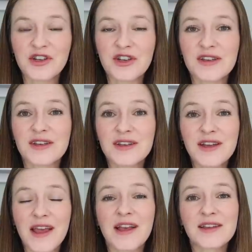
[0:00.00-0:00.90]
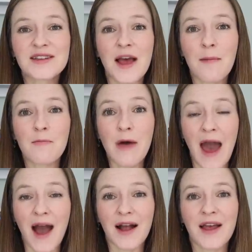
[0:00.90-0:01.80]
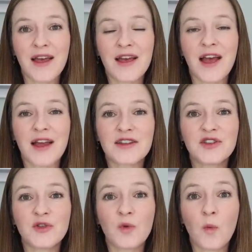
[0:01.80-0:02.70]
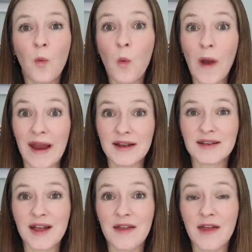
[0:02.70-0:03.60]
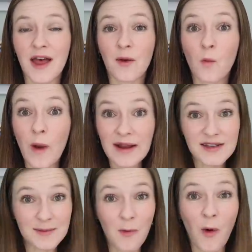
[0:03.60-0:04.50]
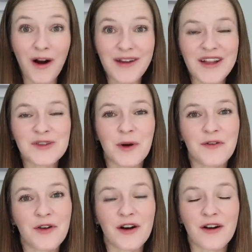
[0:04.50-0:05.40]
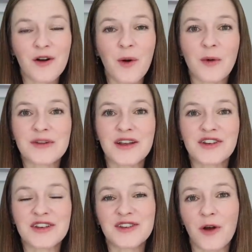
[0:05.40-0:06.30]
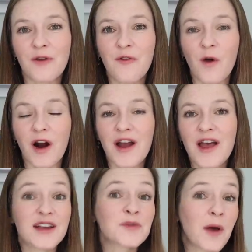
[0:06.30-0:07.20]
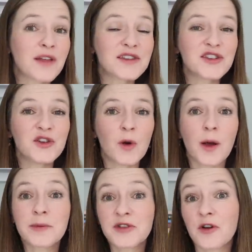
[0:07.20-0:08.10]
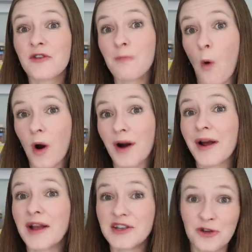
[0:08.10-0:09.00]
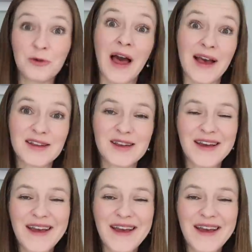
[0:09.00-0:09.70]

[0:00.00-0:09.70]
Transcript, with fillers: to just take a step back and to wait and then wait some more. That's one of her quotes that she's known for, as well as to observe more and do less.